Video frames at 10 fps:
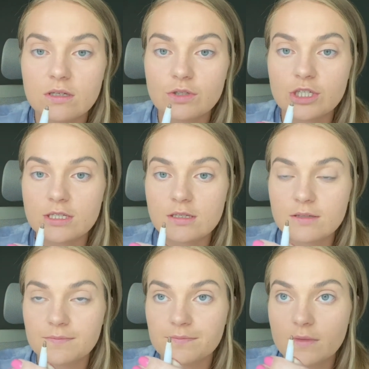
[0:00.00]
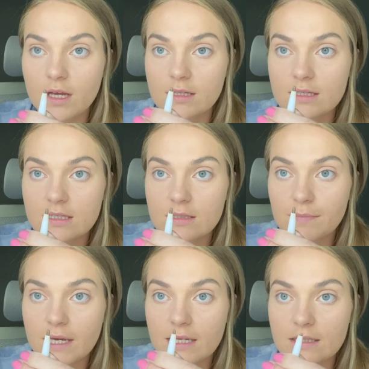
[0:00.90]
It
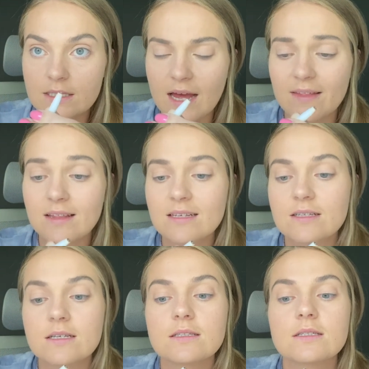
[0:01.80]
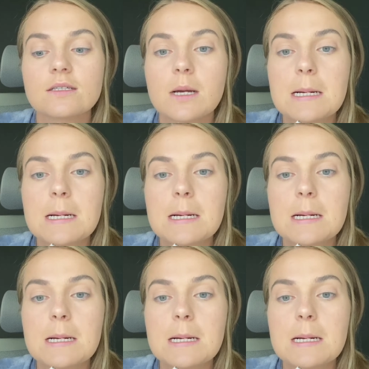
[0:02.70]
spins, I think this is,